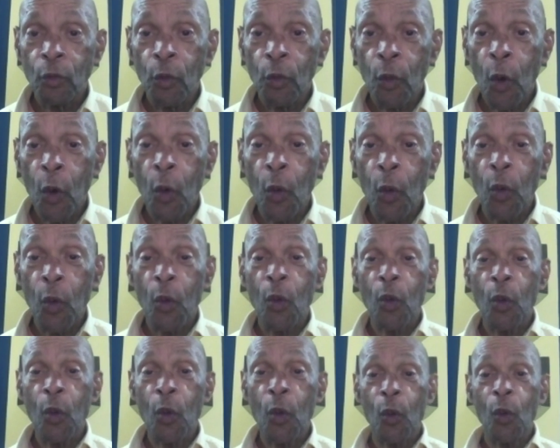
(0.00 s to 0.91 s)

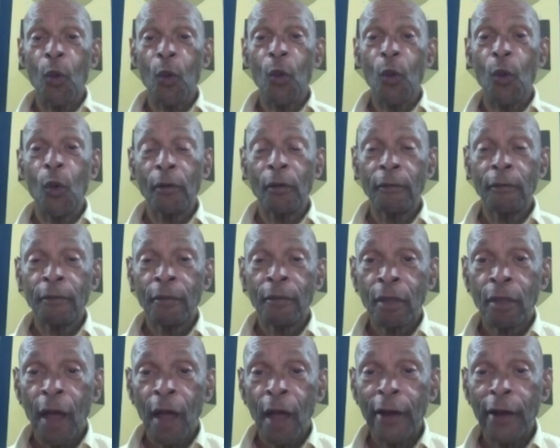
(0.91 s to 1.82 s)
Whoa,
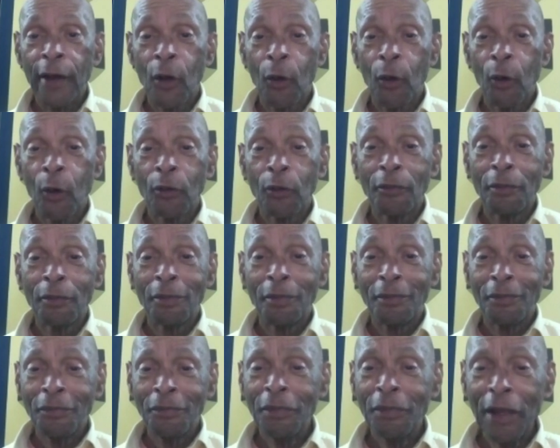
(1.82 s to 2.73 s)
I know,
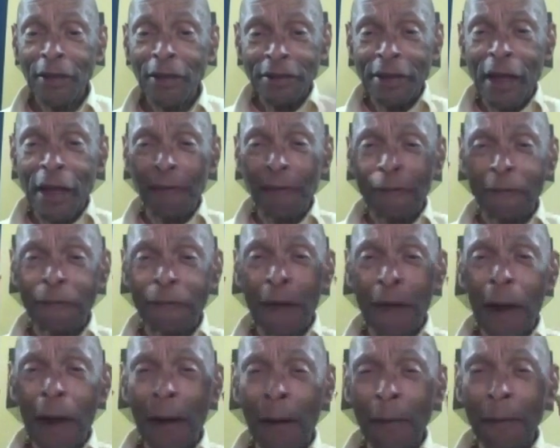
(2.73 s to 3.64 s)
that's not
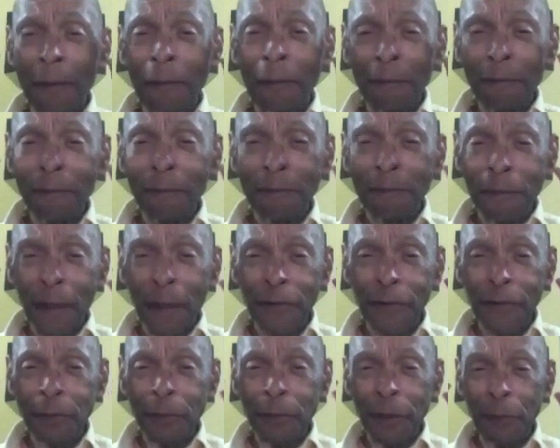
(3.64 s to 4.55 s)
fair.
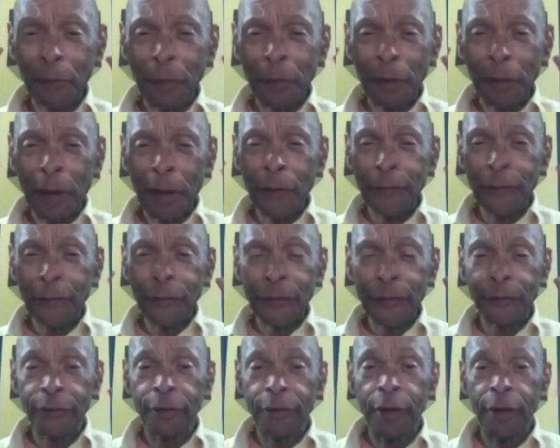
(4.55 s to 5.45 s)
That's
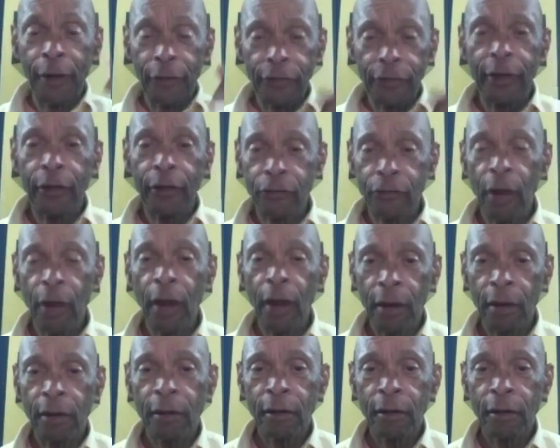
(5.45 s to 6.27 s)
manipulation. Yes, that's right.